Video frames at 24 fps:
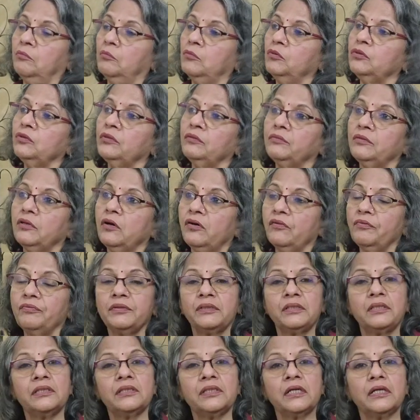most of the
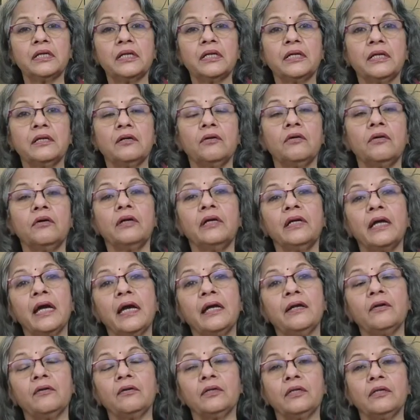offices are running
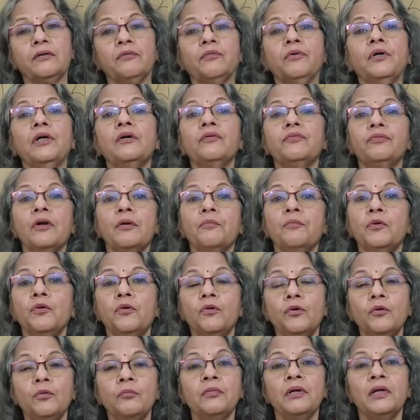online or they work from
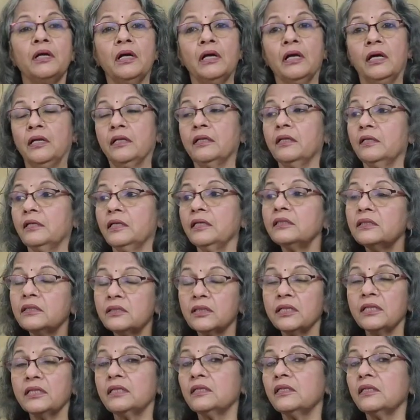home. This
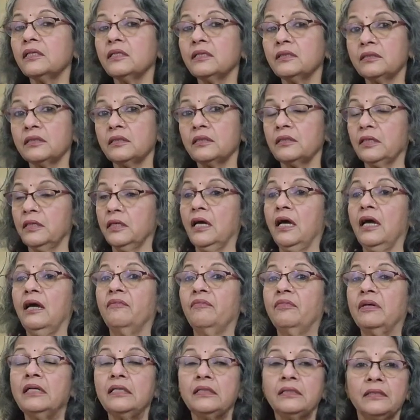is another reason they
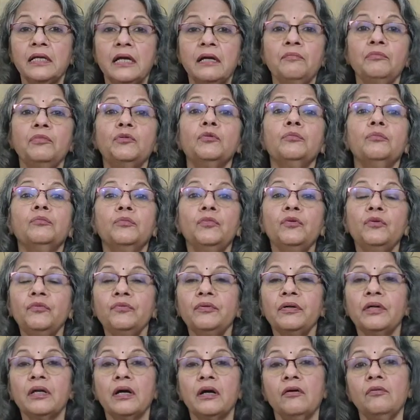have less time to
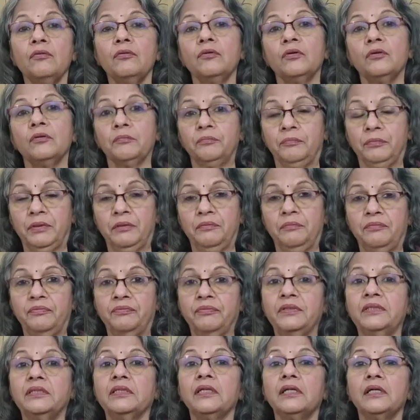move around or be
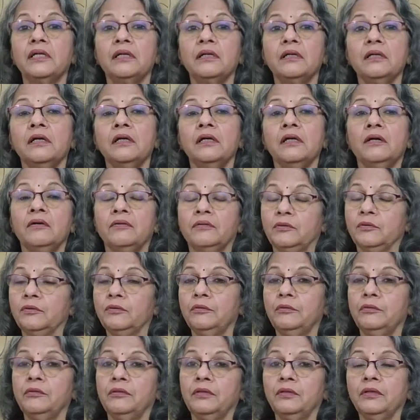physical,
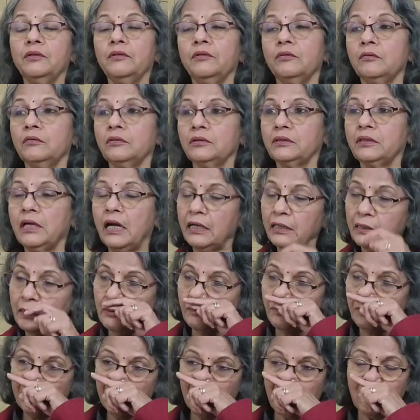to start
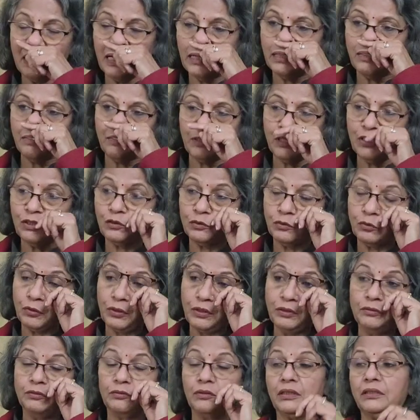their physical activities or
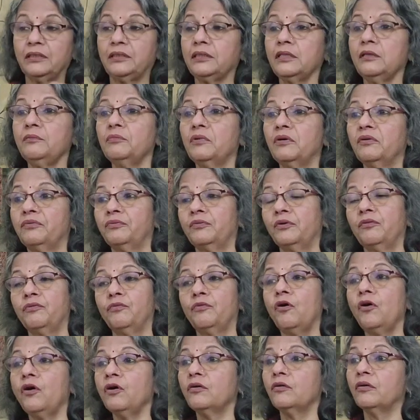going to the gym or for
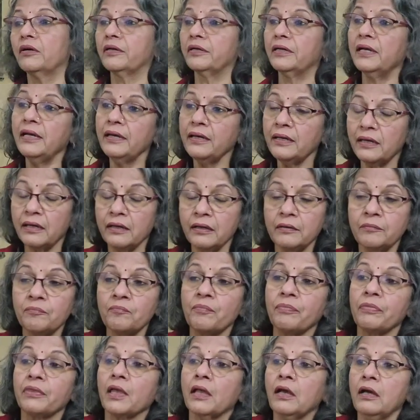walk or running.
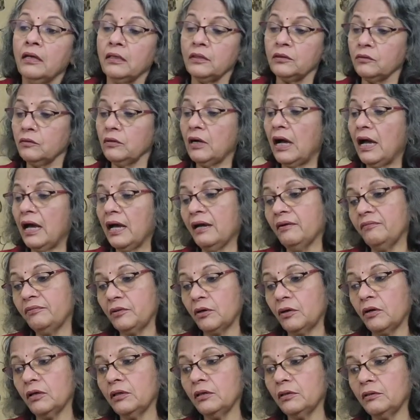So I have
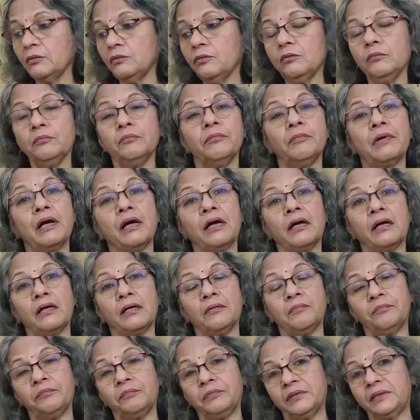thought
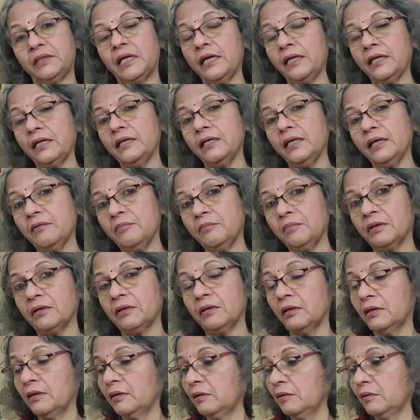to studied and